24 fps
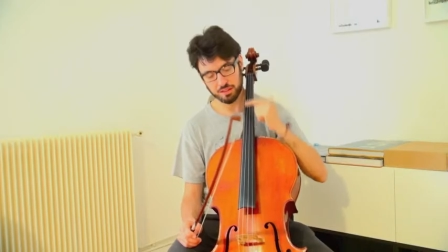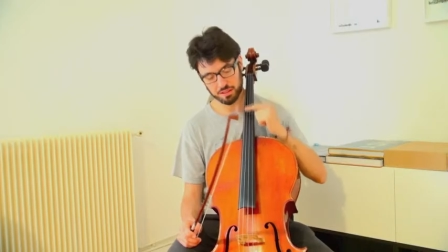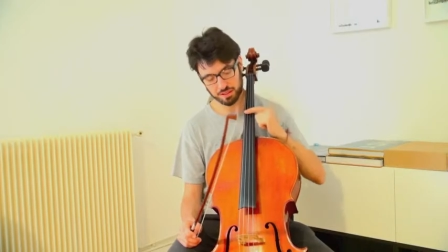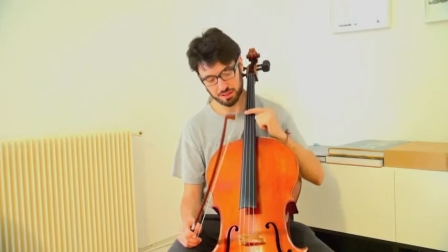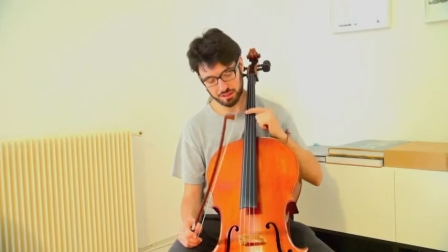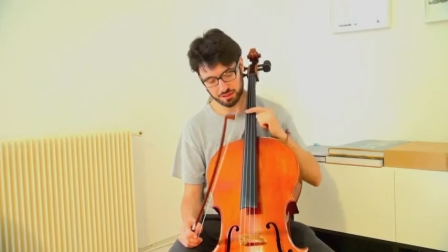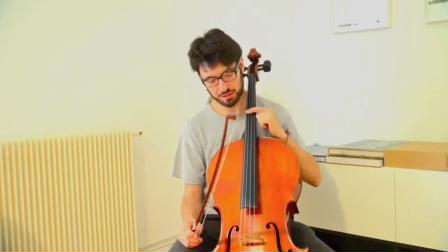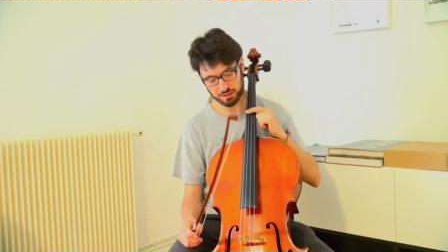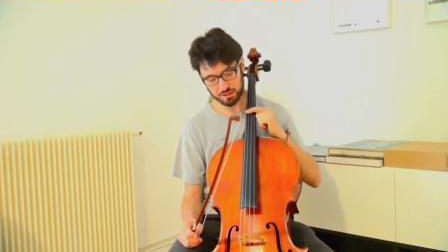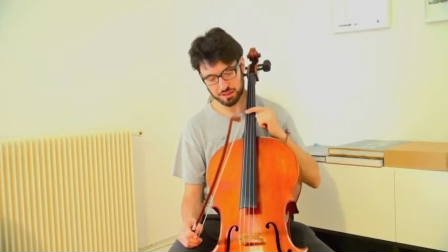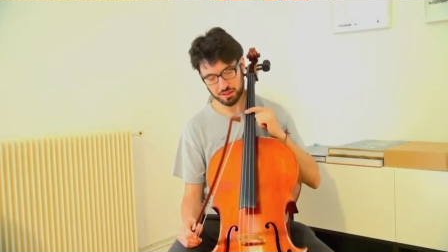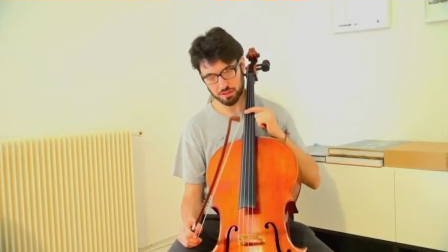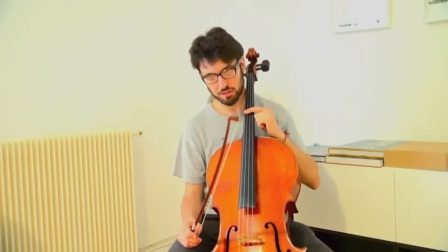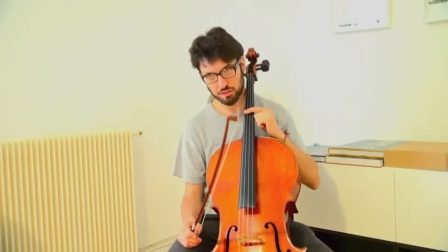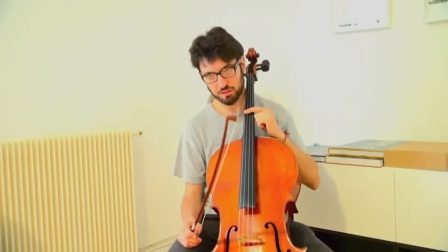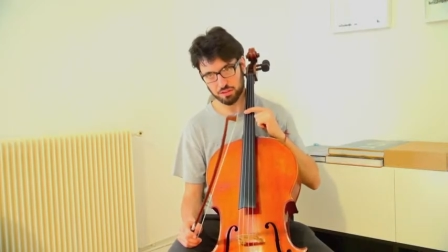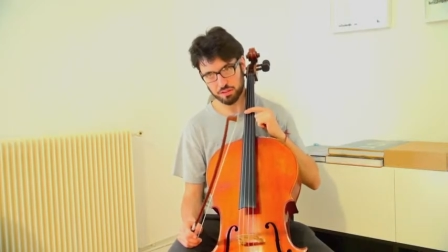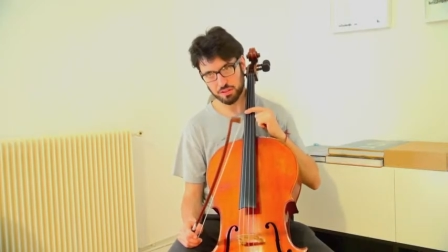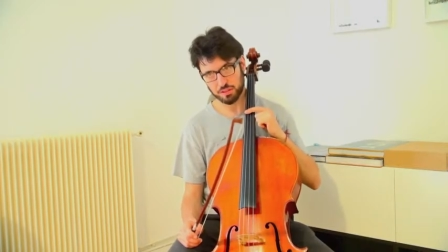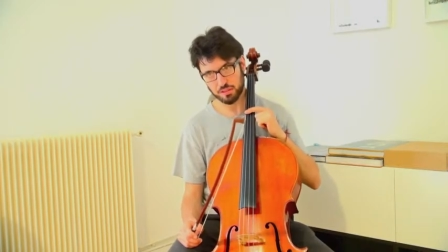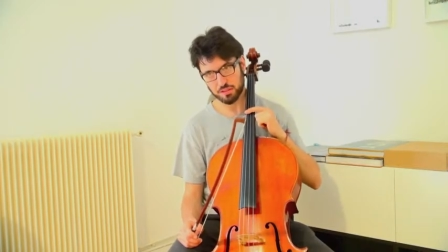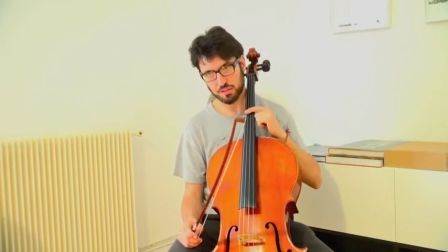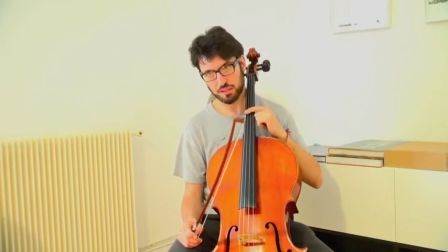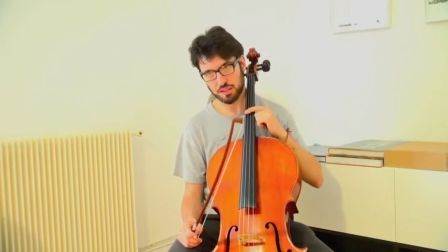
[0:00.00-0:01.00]
that touches
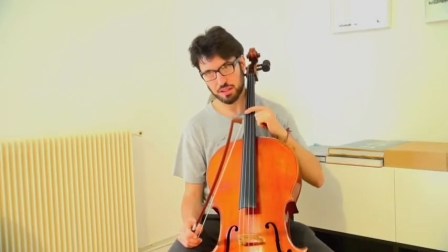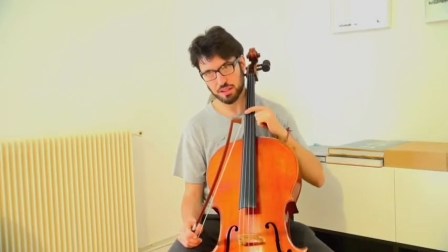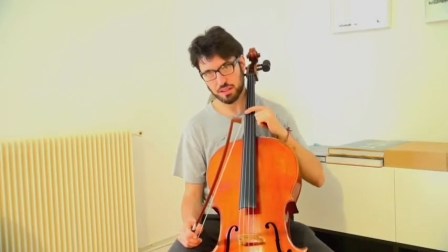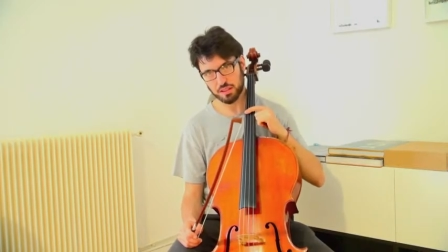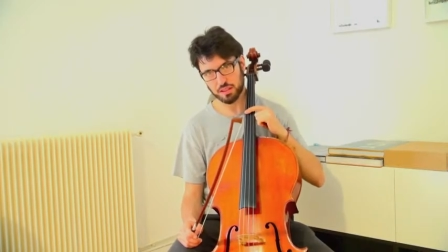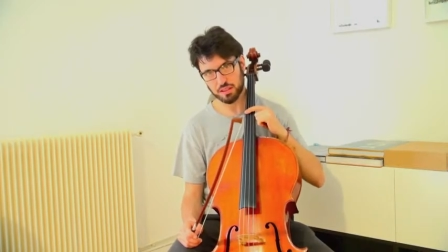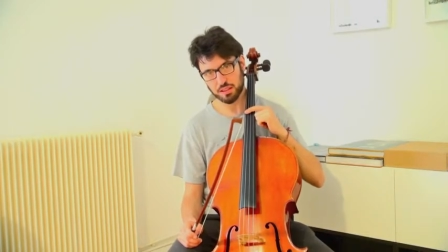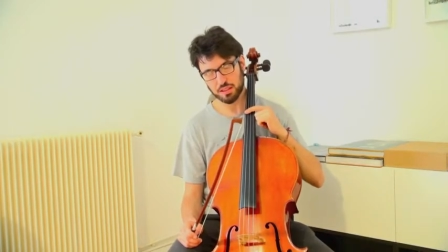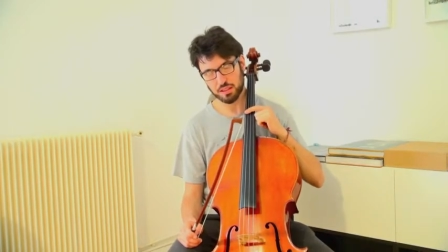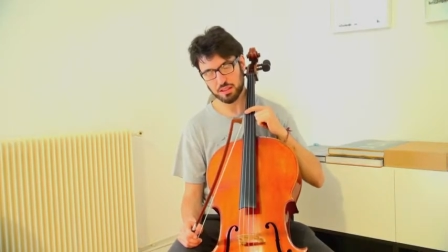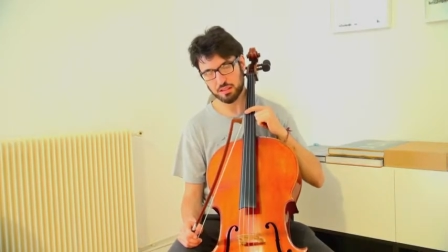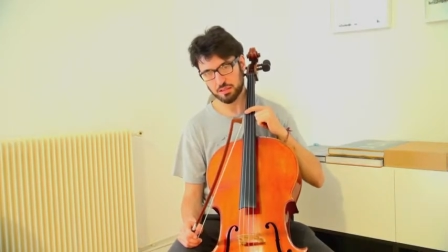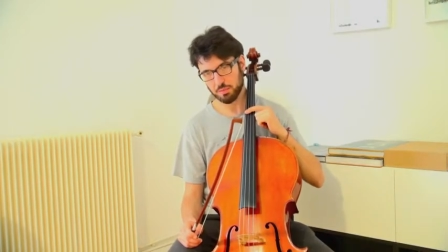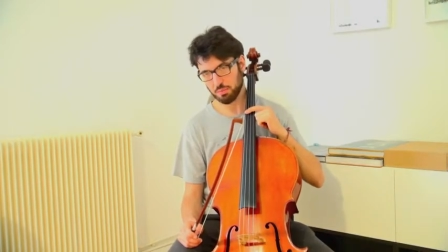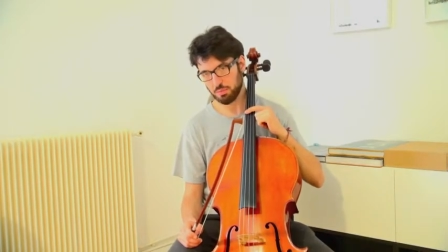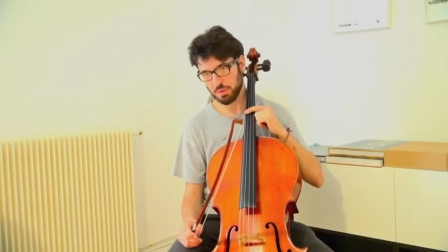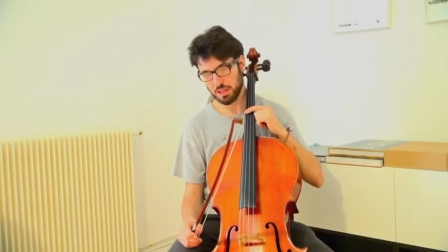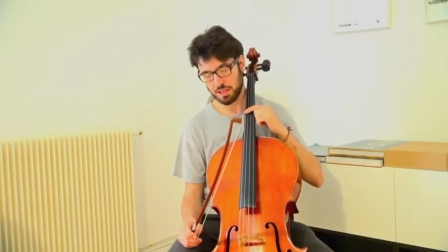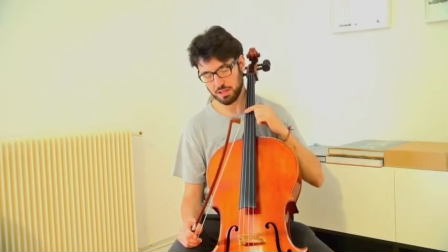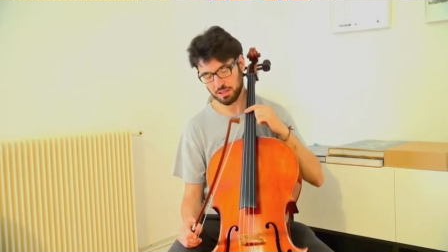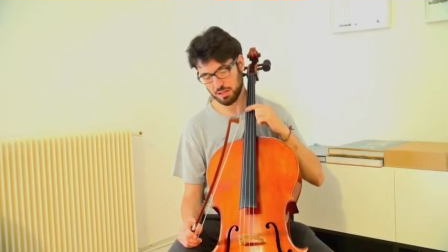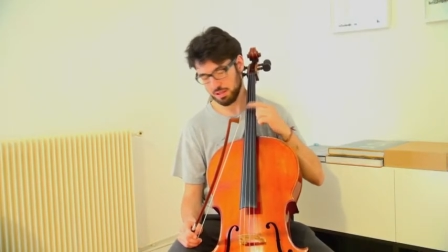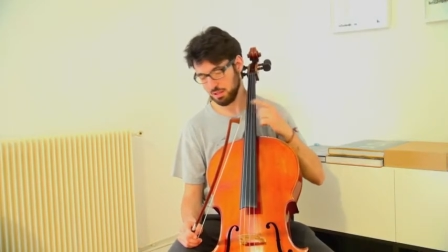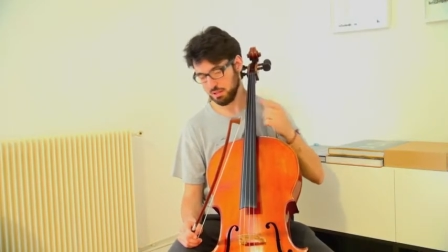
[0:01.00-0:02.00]
the string, is
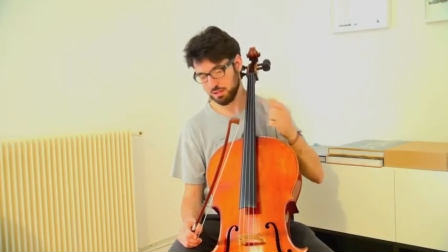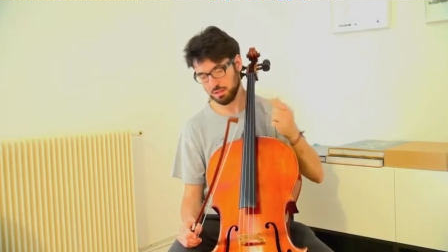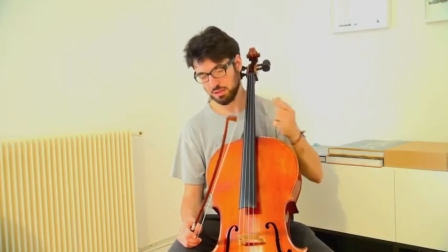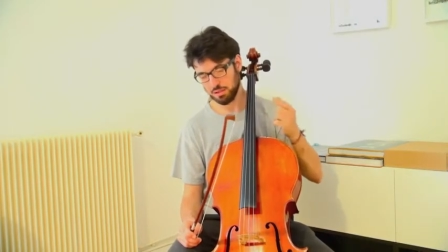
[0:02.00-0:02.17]
playing